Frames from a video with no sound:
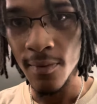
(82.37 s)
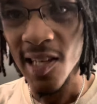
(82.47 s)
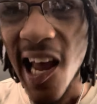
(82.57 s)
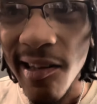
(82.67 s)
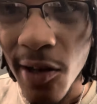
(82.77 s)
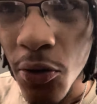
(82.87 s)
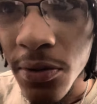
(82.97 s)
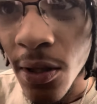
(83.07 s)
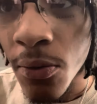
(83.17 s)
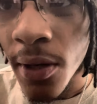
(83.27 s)
Take
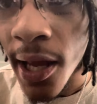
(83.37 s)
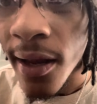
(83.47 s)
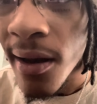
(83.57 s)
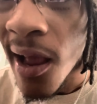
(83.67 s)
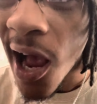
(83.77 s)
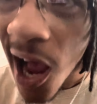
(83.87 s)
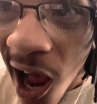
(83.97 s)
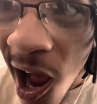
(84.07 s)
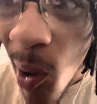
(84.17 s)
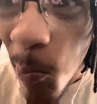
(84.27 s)
notes on that.
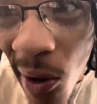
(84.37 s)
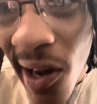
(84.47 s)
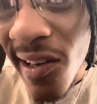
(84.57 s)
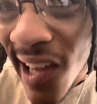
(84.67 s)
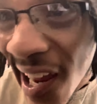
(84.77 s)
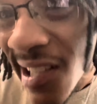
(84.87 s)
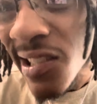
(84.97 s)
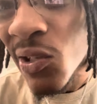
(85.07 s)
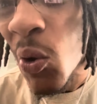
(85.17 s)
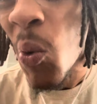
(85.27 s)
I'm putting
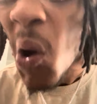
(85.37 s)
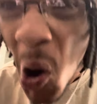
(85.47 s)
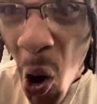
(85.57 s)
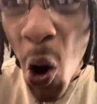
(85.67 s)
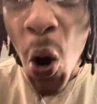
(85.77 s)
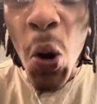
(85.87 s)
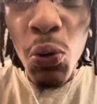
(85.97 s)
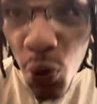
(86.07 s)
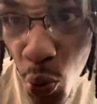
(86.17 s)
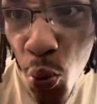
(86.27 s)
cases on all
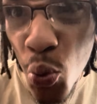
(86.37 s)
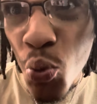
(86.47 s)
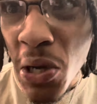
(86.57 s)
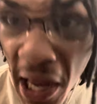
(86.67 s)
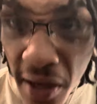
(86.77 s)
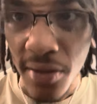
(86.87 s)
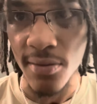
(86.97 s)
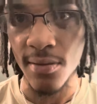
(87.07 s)
you niggas.